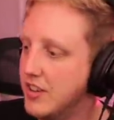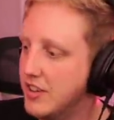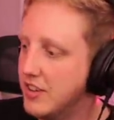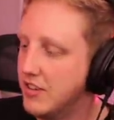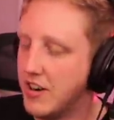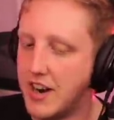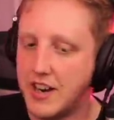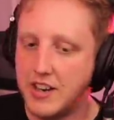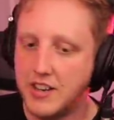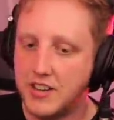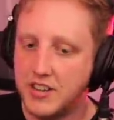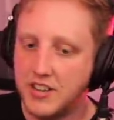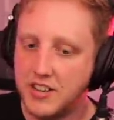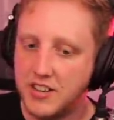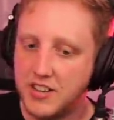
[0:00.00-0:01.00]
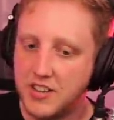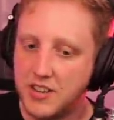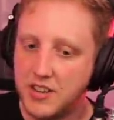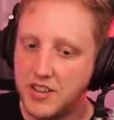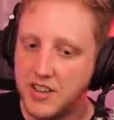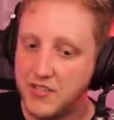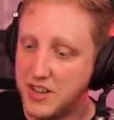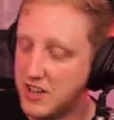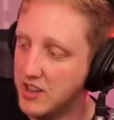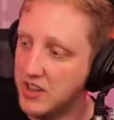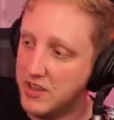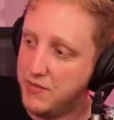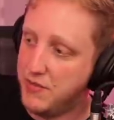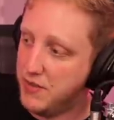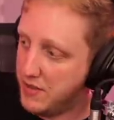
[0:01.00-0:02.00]
Right? If you're,
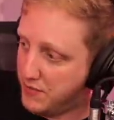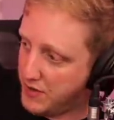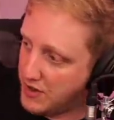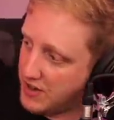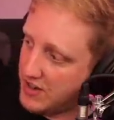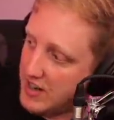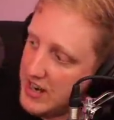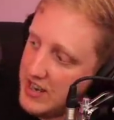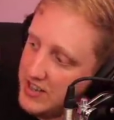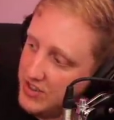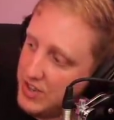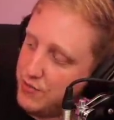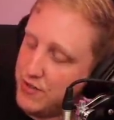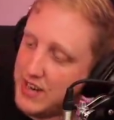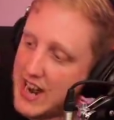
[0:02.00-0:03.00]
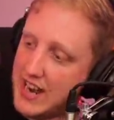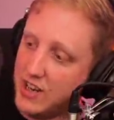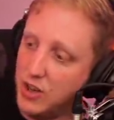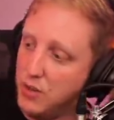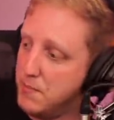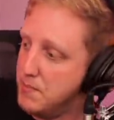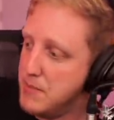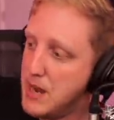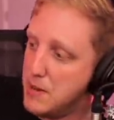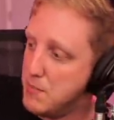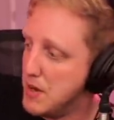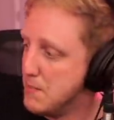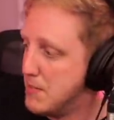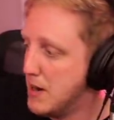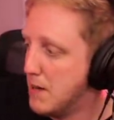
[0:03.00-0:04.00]
if, if you're at a different angle, maybe
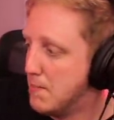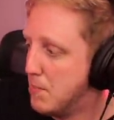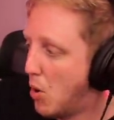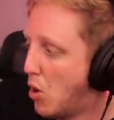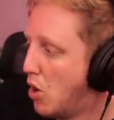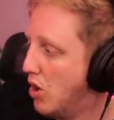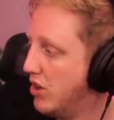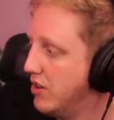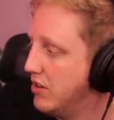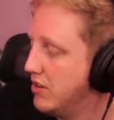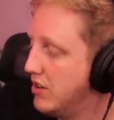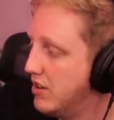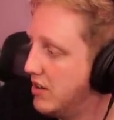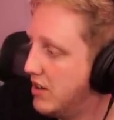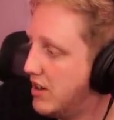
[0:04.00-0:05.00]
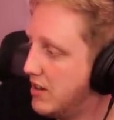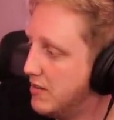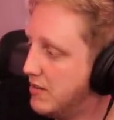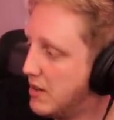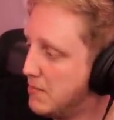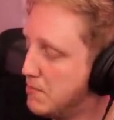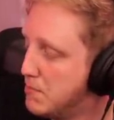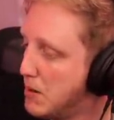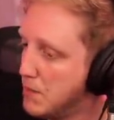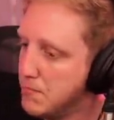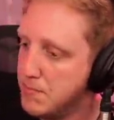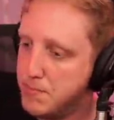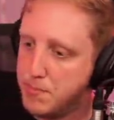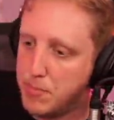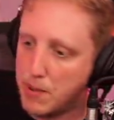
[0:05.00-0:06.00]
a bit of ball and, and, and,
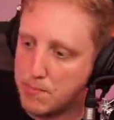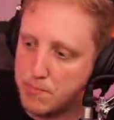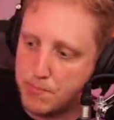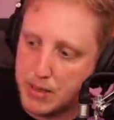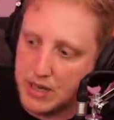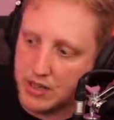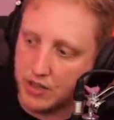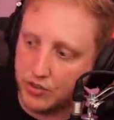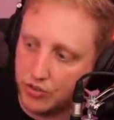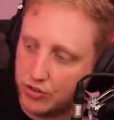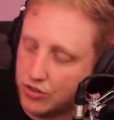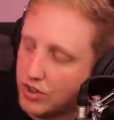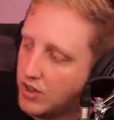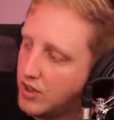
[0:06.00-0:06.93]
and penis.